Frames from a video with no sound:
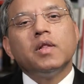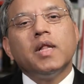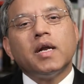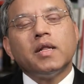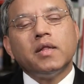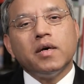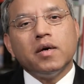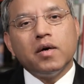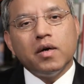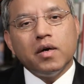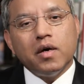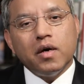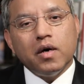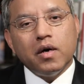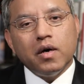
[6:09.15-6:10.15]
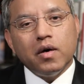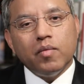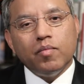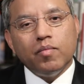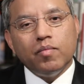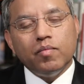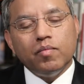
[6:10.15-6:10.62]
that the
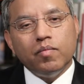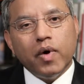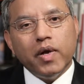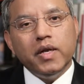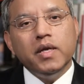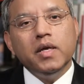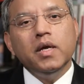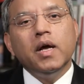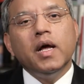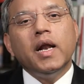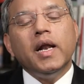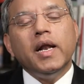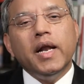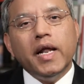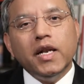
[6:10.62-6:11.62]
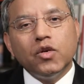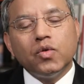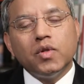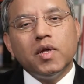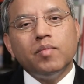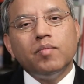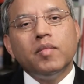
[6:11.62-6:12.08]
um, money lent
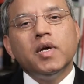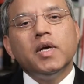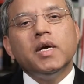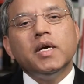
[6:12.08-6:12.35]
to them